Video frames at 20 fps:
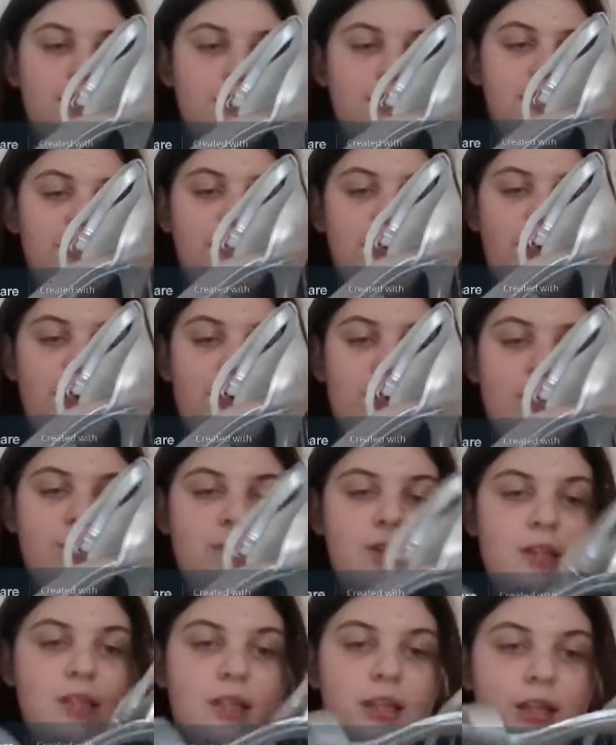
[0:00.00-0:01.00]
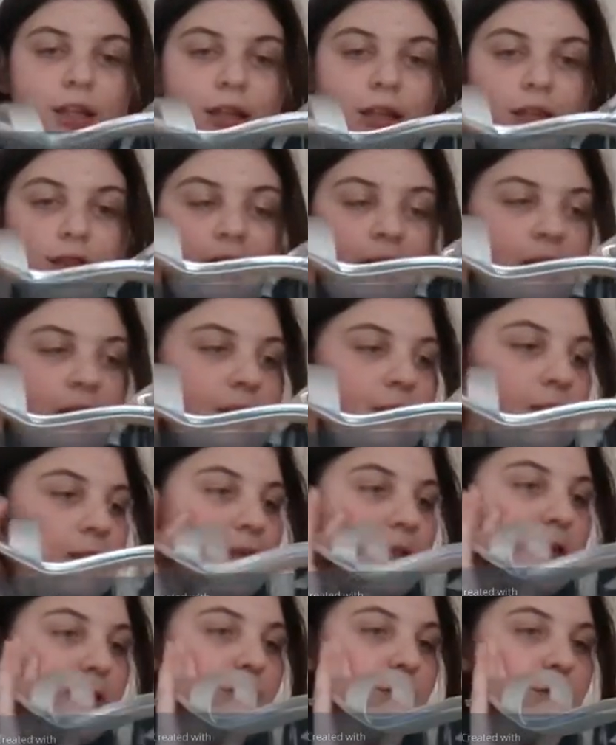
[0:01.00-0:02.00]
So I'm going with these
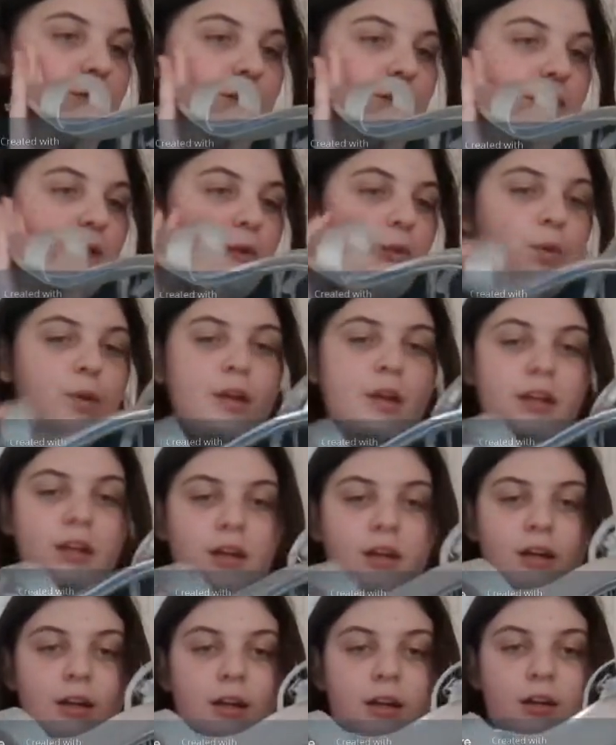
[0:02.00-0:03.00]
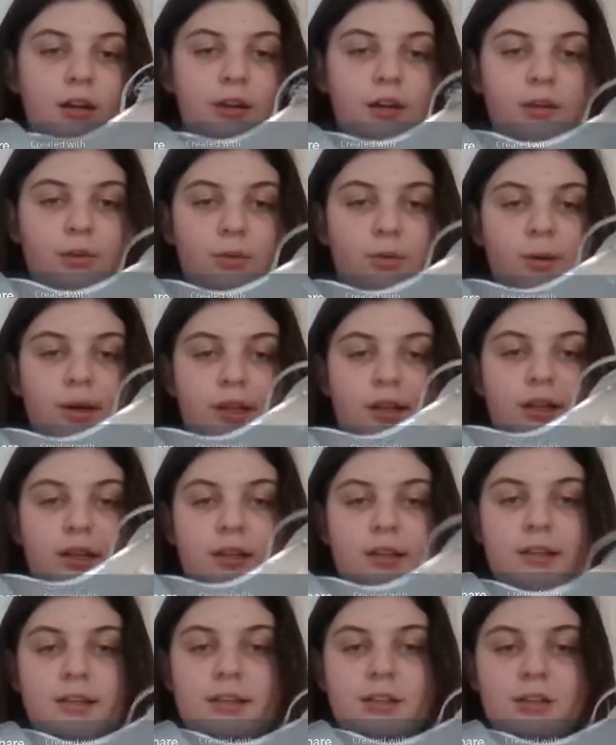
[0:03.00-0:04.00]
silver
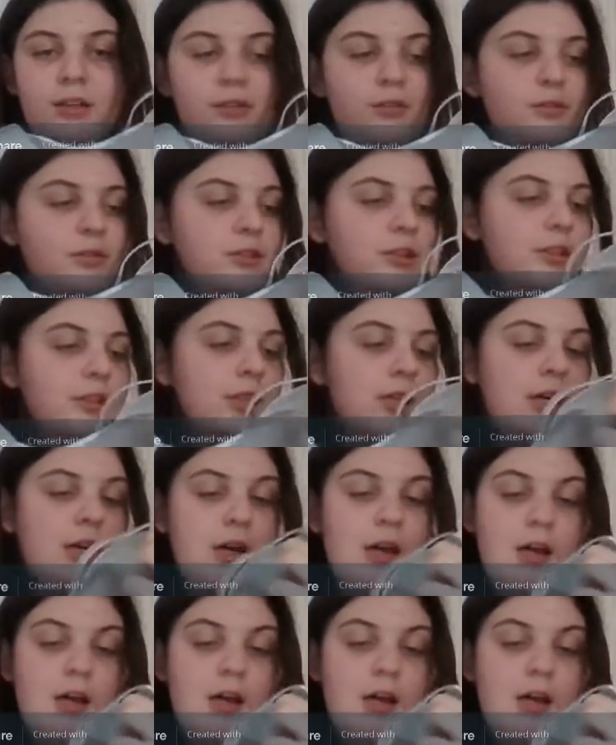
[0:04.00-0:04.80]
Whitner heels